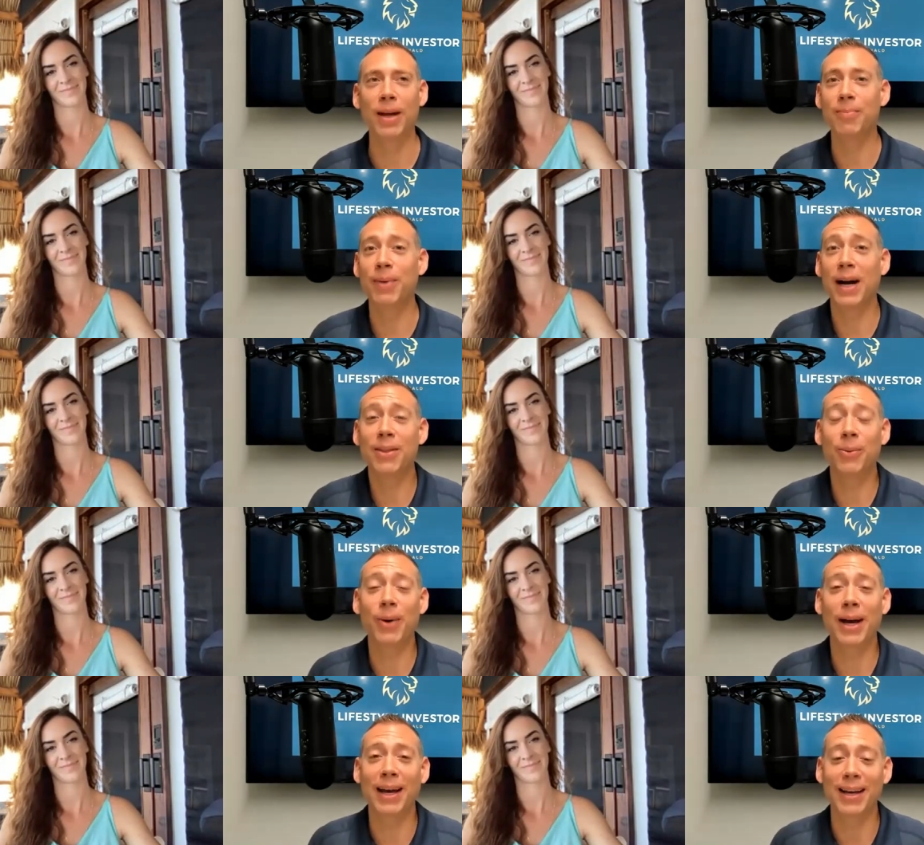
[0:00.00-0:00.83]
Speaker 1: And by the
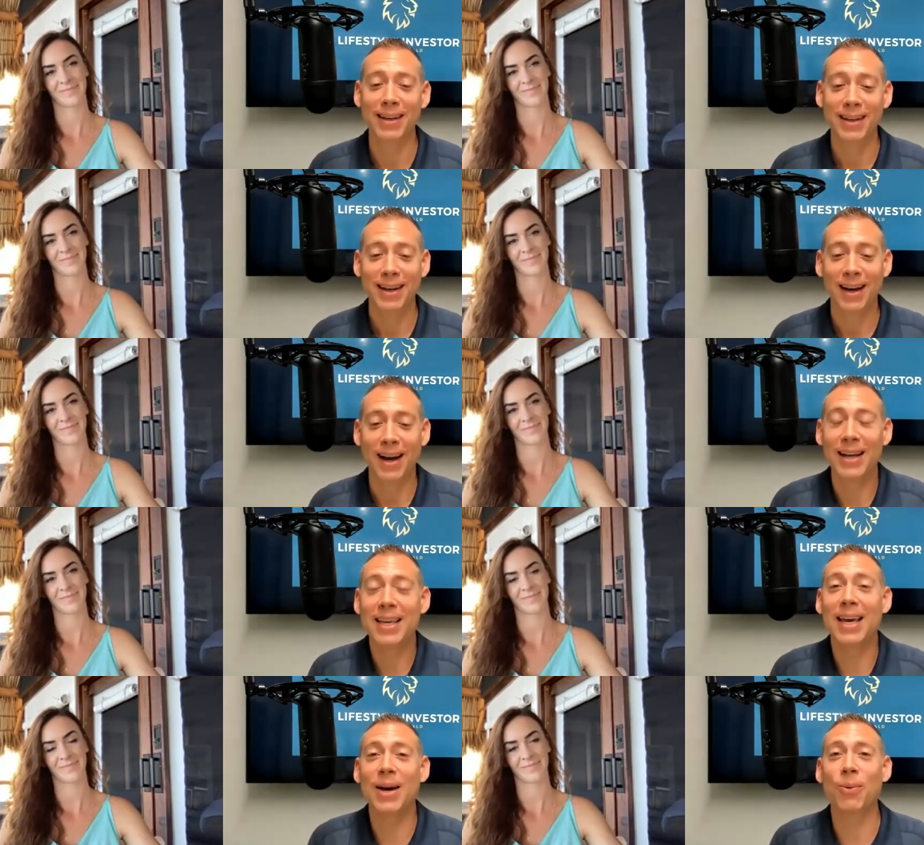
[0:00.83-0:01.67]
way, I
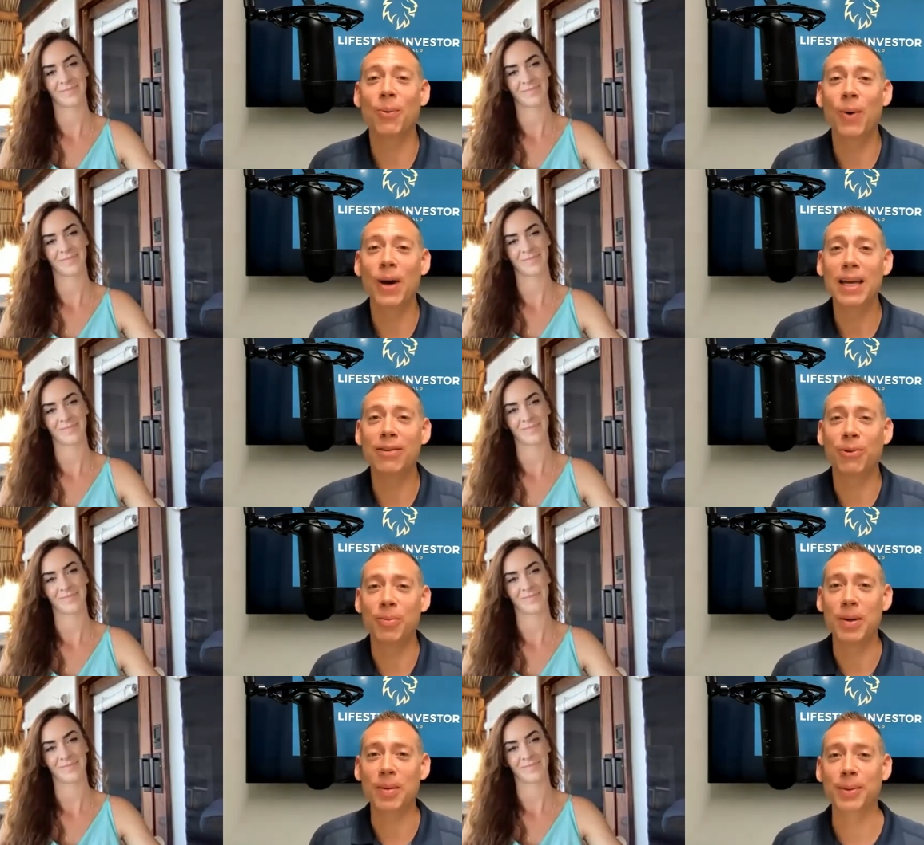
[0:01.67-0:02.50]
can't wait
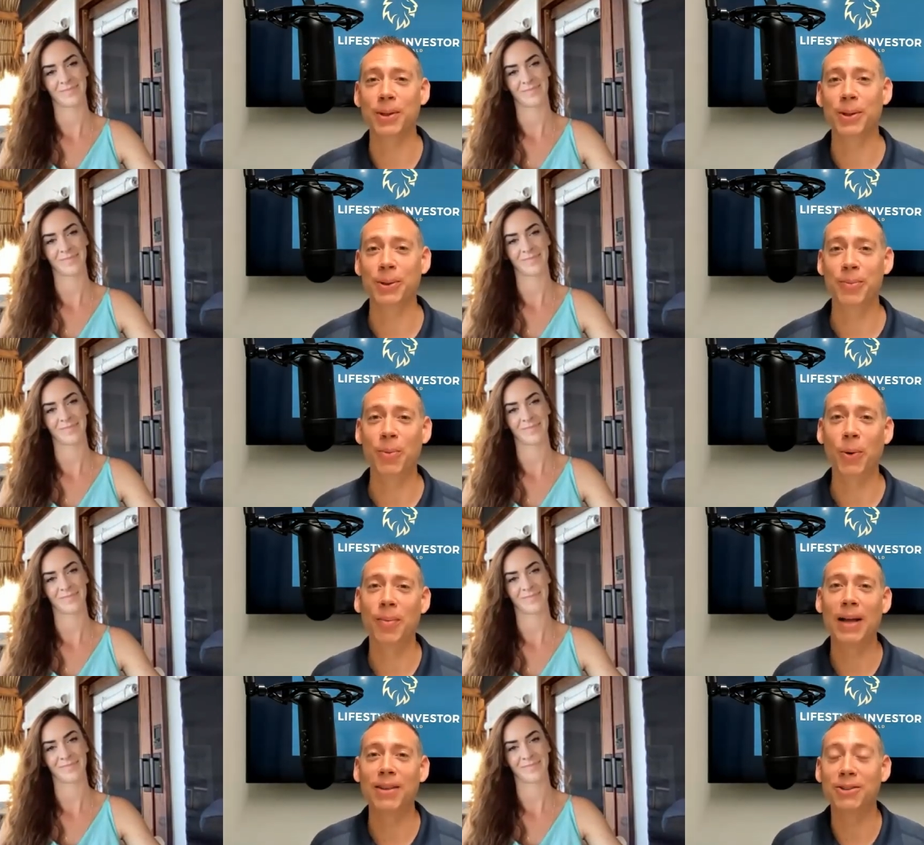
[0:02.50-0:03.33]
for people to learn more
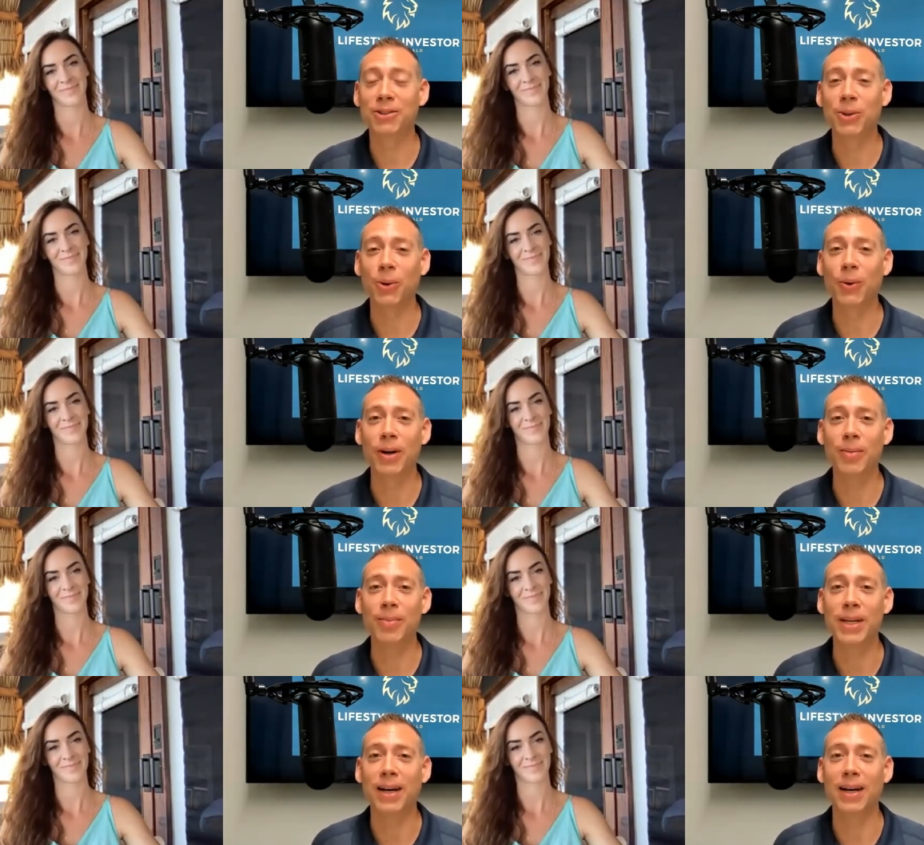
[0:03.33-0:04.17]
about the story
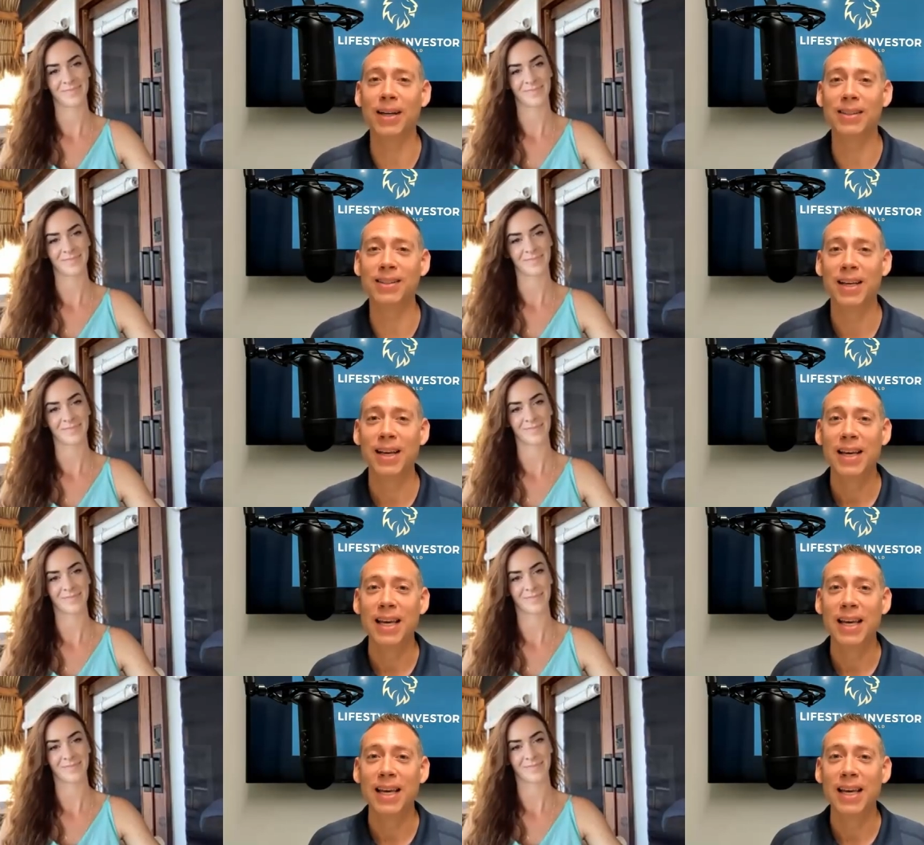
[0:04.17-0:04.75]
because